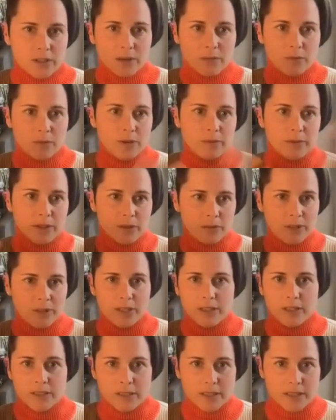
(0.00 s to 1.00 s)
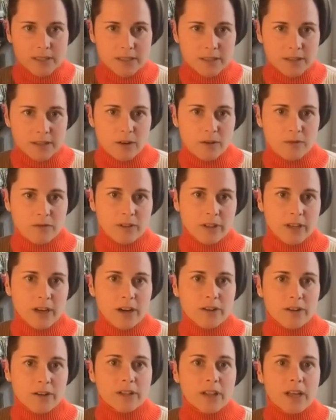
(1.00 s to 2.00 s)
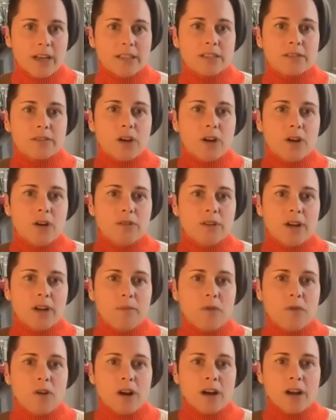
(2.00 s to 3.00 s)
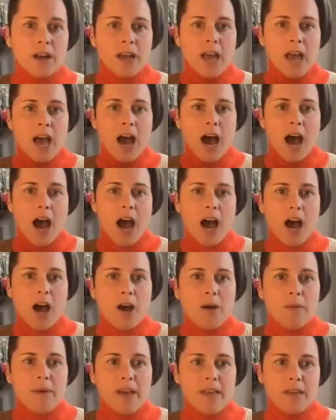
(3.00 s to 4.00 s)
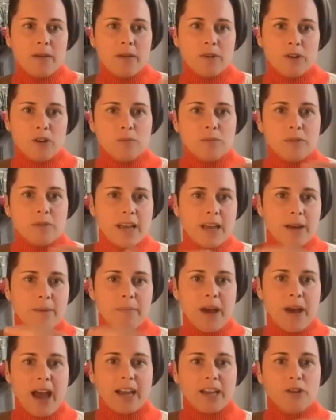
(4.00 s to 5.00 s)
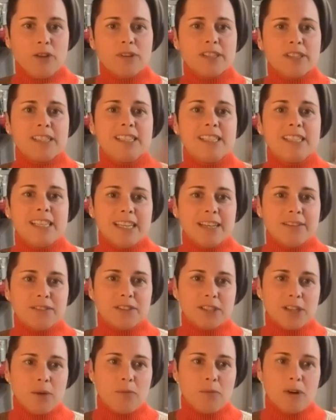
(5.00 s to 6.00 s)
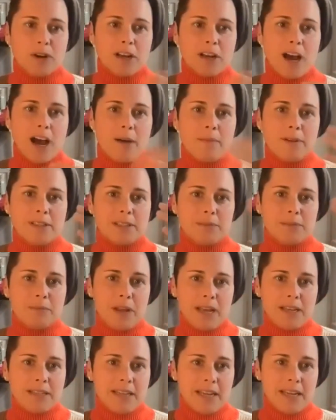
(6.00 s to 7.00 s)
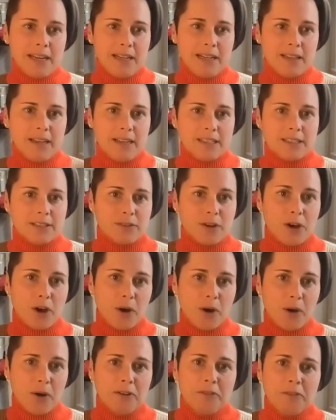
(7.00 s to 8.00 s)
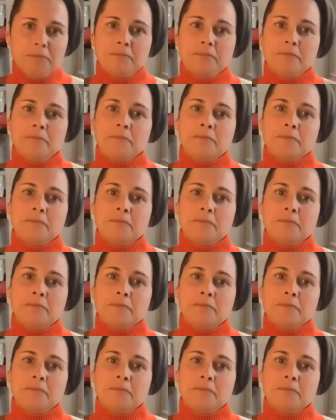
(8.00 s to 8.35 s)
somewhere between 6 and hopefully 100 lines of code, not more. And then when you play it back, you can see if someone copies and pastes 80 lines of code,